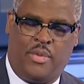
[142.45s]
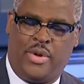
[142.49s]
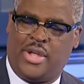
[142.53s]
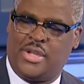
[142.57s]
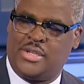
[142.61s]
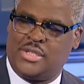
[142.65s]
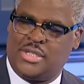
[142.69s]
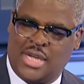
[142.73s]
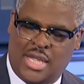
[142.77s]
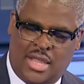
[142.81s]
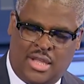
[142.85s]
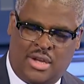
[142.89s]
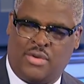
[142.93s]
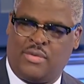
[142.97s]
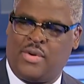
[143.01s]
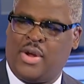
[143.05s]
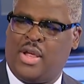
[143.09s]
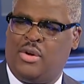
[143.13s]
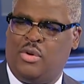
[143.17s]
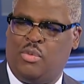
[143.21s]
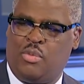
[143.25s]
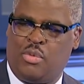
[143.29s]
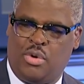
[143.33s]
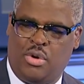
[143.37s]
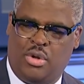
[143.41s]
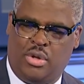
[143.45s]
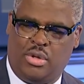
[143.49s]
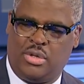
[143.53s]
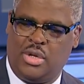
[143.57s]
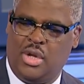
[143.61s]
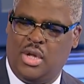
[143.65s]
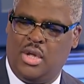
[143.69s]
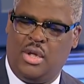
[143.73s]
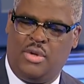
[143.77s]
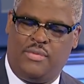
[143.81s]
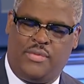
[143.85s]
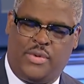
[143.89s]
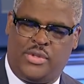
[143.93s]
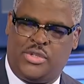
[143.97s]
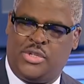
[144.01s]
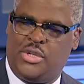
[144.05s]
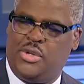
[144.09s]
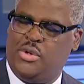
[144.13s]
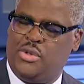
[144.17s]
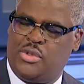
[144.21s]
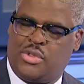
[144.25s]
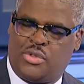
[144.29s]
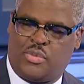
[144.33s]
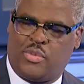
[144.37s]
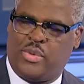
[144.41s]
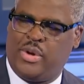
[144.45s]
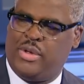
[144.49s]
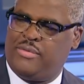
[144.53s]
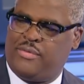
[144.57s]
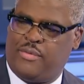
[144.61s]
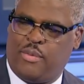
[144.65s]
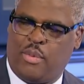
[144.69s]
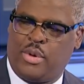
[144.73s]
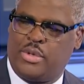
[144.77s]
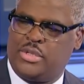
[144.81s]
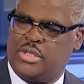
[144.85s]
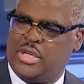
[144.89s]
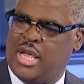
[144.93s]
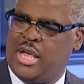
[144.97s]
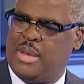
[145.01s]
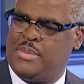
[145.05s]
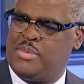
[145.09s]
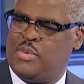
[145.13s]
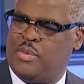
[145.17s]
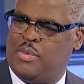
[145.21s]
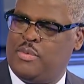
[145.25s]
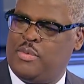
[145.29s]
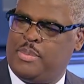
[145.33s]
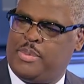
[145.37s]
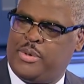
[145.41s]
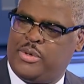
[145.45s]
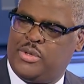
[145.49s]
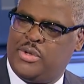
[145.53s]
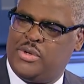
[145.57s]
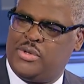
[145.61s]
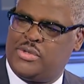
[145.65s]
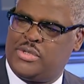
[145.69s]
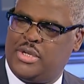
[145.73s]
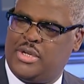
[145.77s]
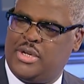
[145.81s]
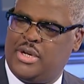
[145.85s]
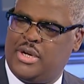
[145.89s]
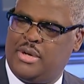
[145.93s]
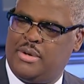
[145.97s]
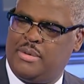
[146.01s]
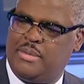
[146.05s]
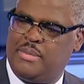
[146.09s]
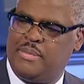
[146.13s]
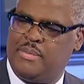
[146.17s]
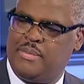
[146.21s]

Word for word: We can sell it around the world for two, three, four times what we produce it here.